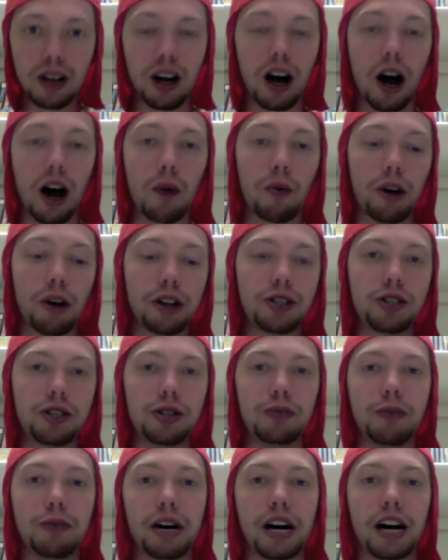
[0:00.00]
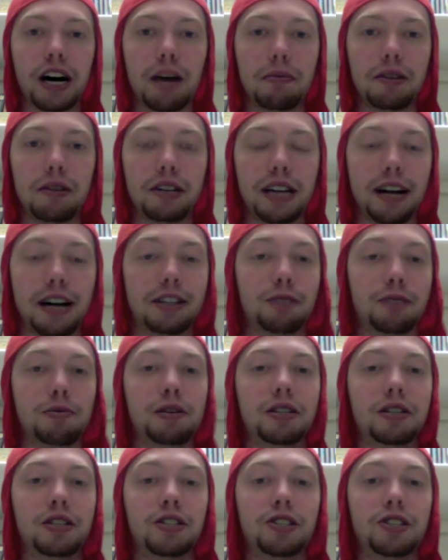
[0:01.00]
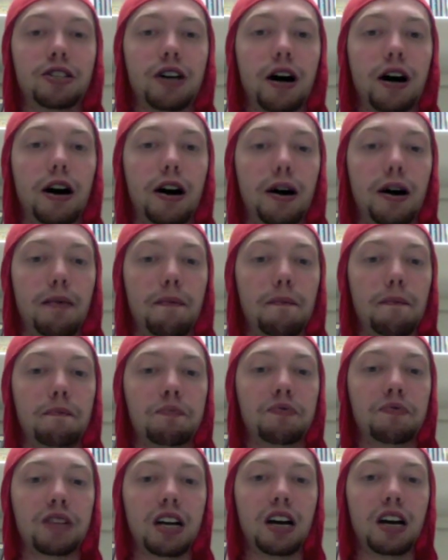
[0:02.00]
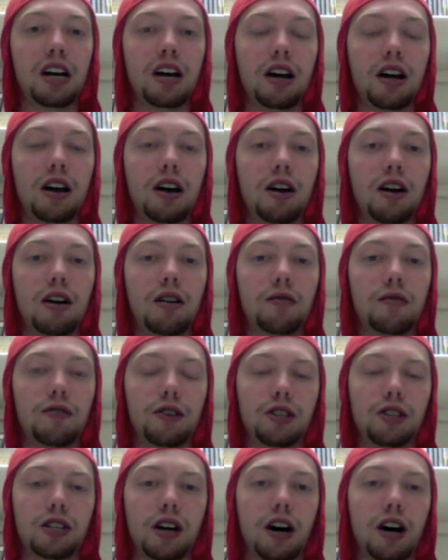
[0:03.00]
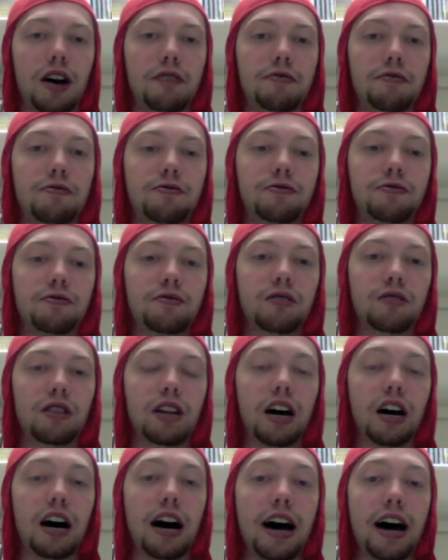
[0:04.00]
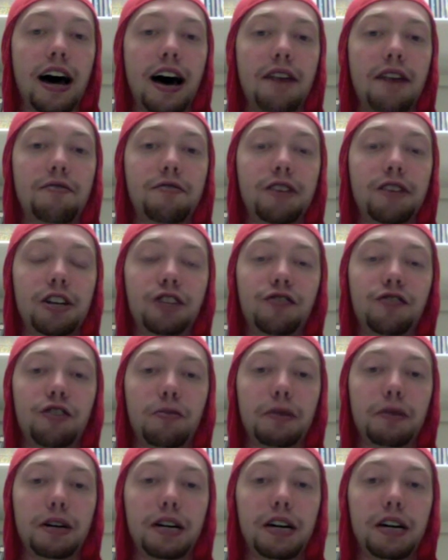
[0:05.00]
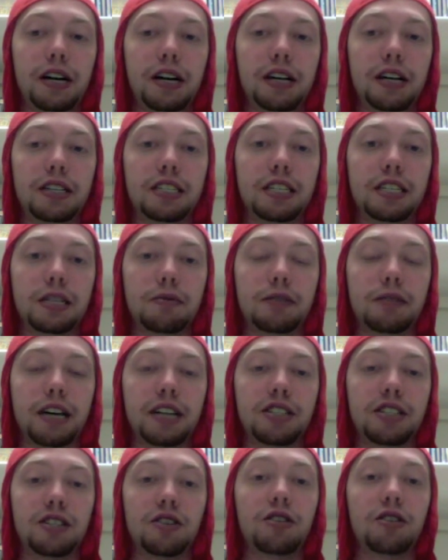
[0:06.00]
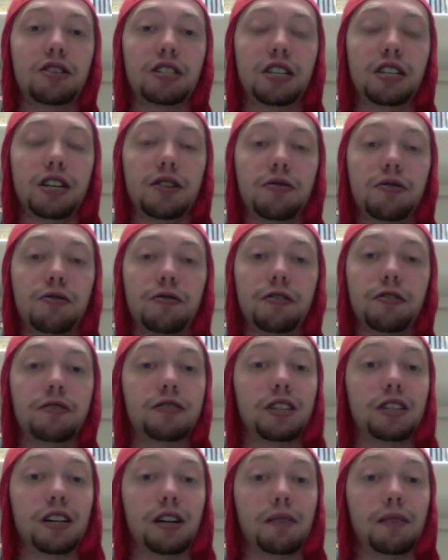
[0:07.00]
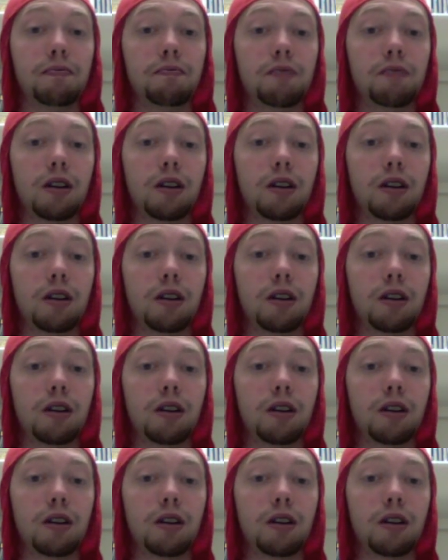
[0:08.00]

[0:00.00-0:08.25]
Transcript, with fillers: I wanted to make a couple announcements. Um, First off, I have finished filming system tests 13 through 15.